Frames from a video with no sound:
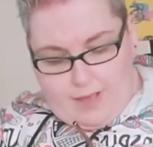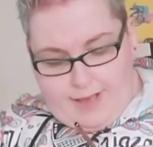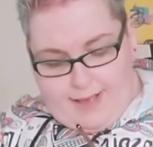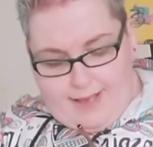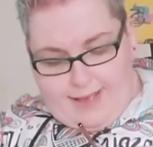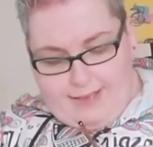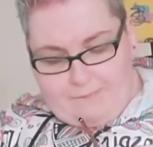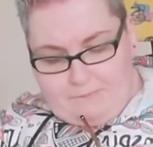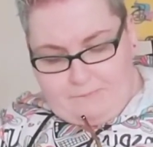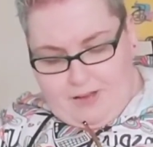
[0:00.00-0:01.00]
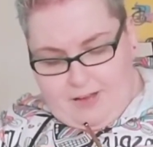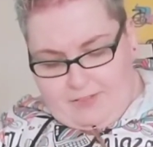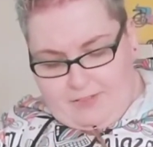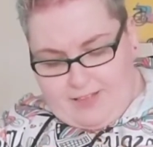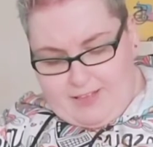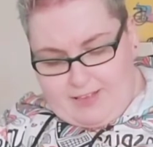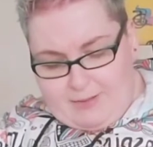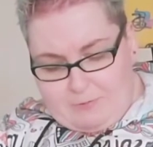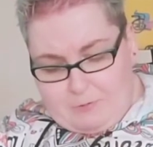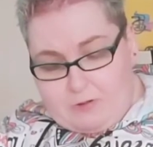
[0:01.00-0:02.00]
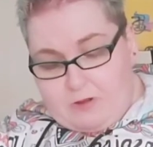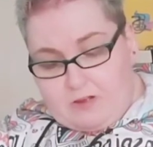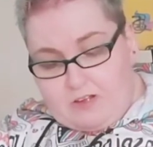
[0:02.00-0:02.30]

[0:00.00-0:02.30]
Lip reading: And then you put